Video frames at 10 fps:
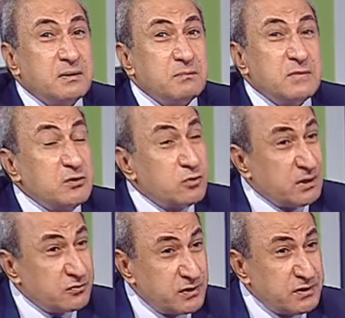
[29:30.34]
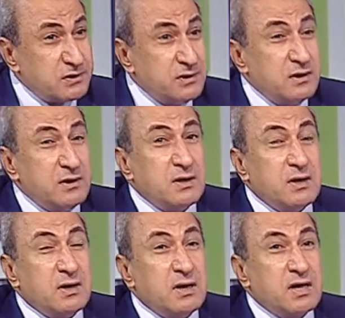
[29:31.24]
NATO countries
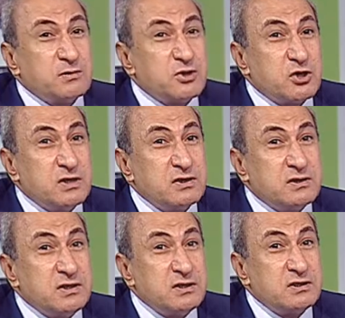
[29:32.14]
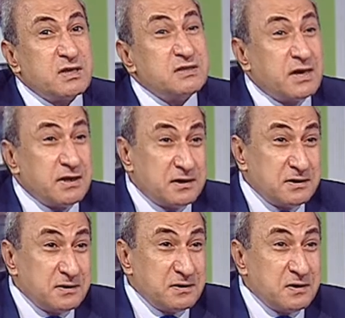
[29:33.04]
as much as the
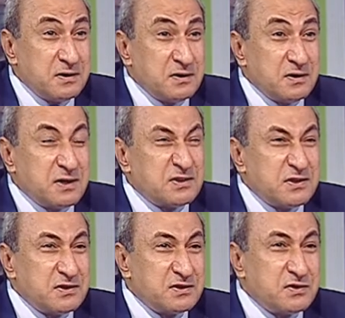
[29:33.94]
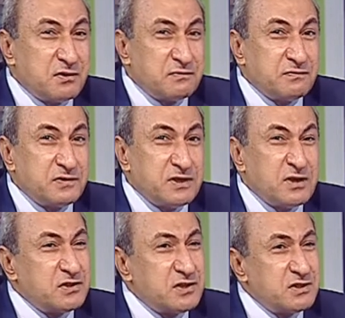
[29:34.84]
titanic existence of the
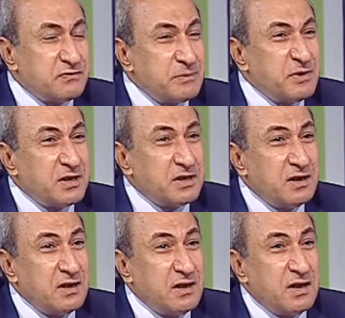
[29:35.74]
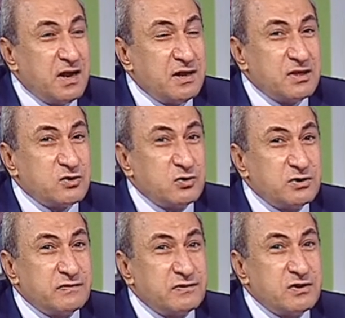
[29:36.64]
United States of America and the
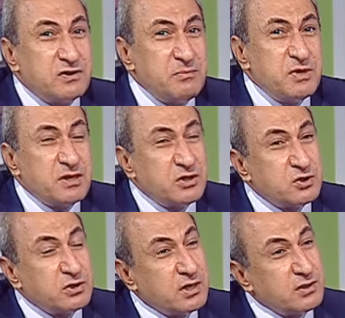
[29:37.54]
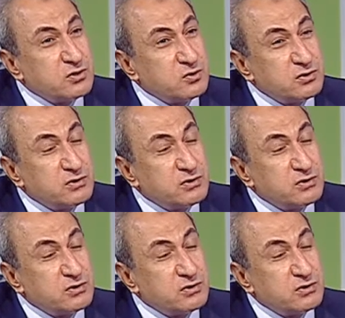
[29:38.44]
sort of the diminution and the sort